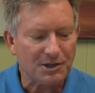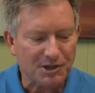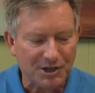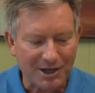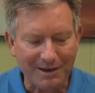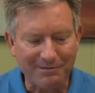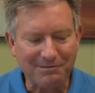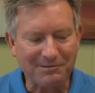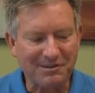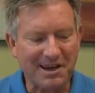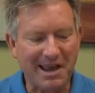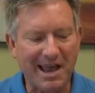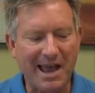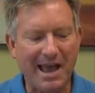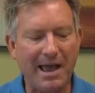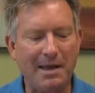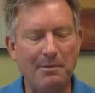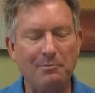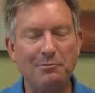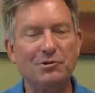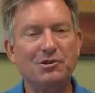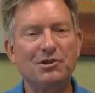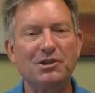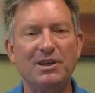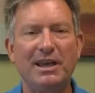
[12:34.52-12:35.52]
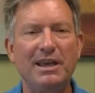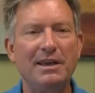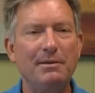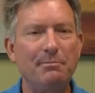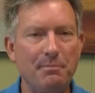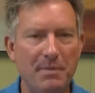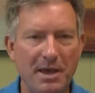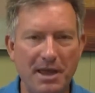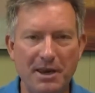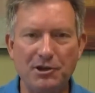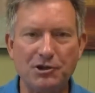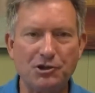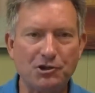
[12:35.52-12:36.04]
tough times
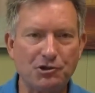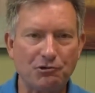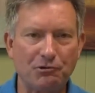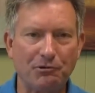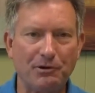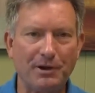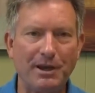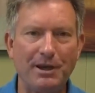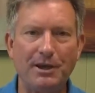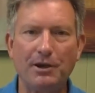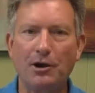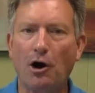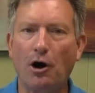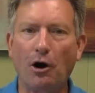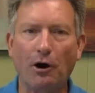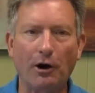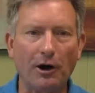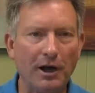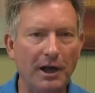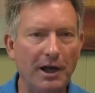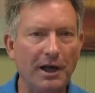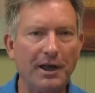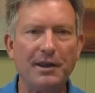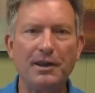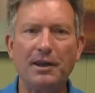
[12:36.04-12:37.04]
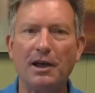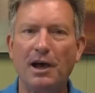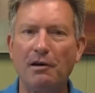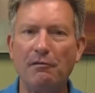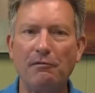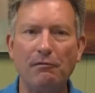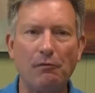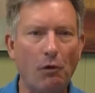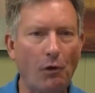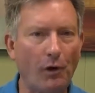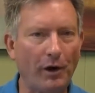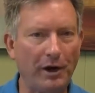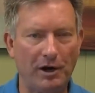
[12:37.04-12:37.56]
in ministry are
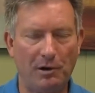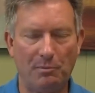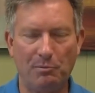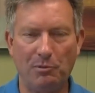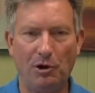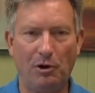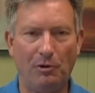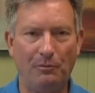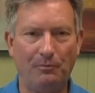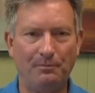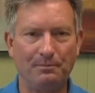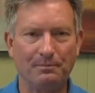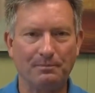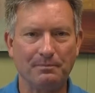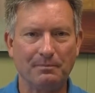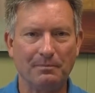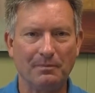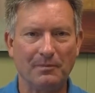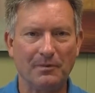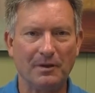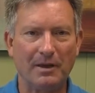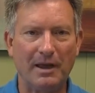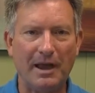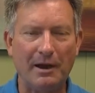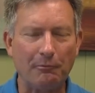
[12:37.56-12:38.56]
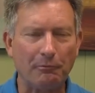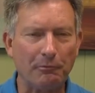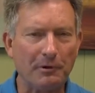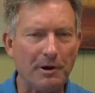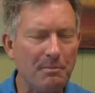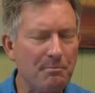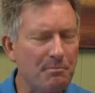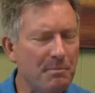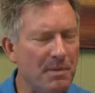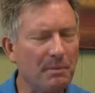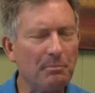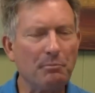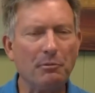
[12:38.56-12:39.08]
unavoidable. Now
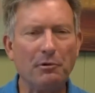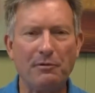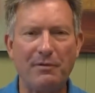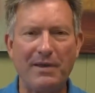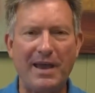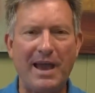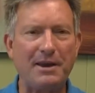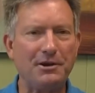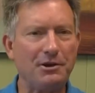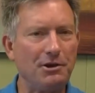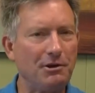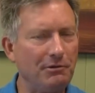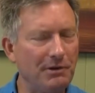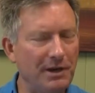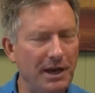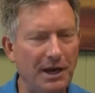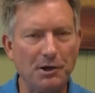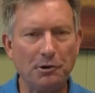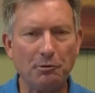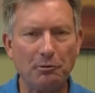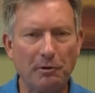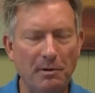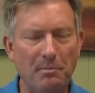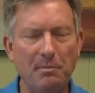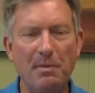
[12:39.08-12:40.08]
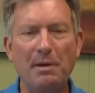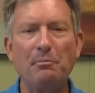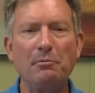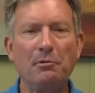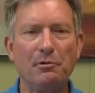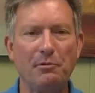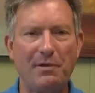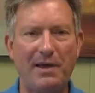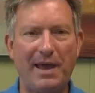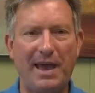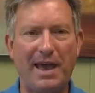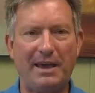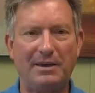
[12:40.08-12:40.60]
remember that. You need to
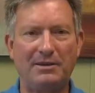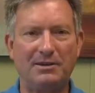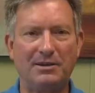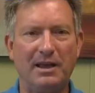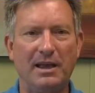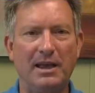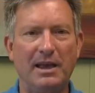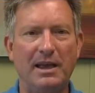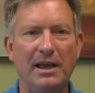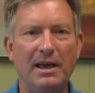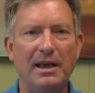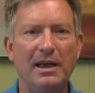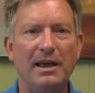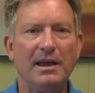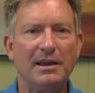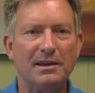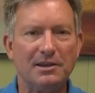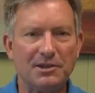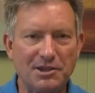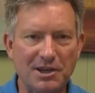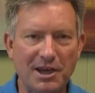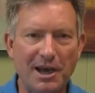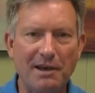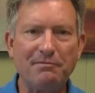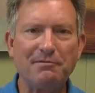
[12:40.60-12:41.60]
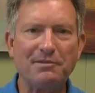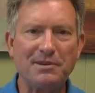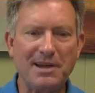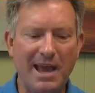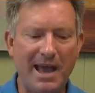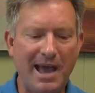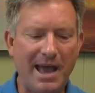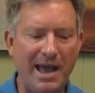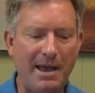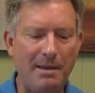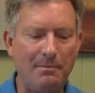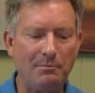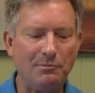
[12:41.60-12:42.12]
remember that. Tough
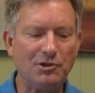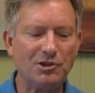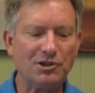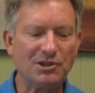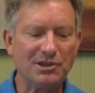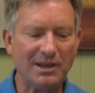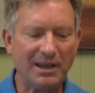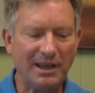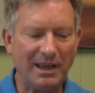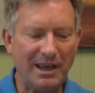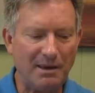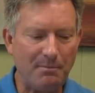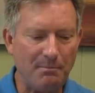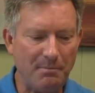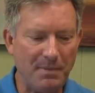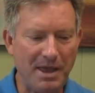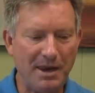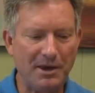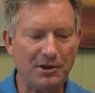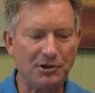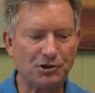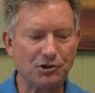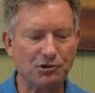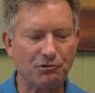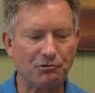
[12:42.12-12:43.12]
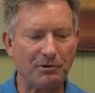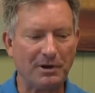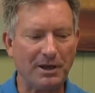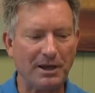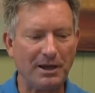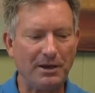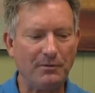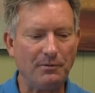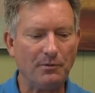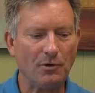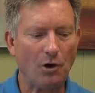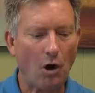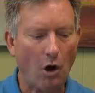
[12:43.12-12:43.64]
times in
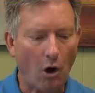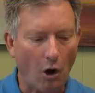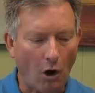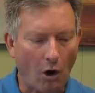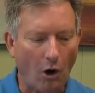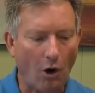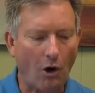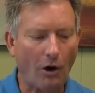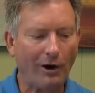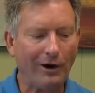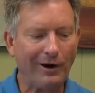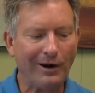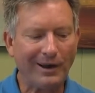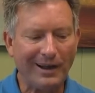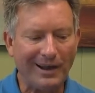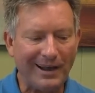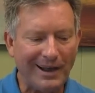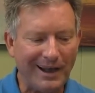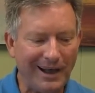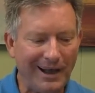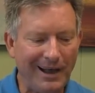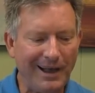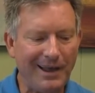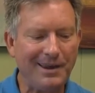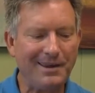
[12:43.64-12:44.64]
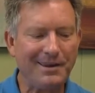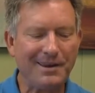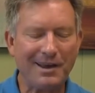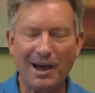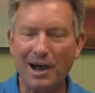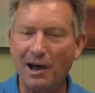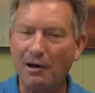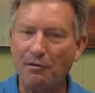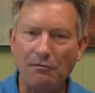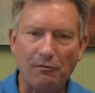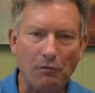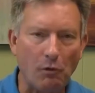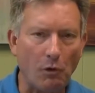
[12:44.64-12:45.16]
ministry are
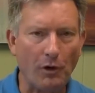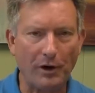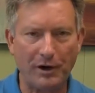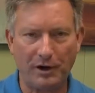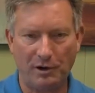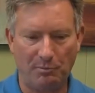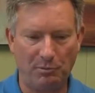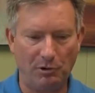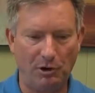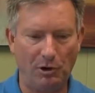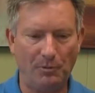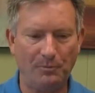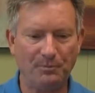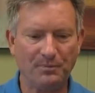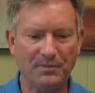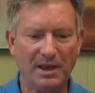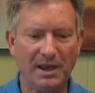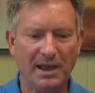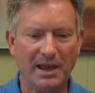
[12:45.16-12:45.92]
unavoidable.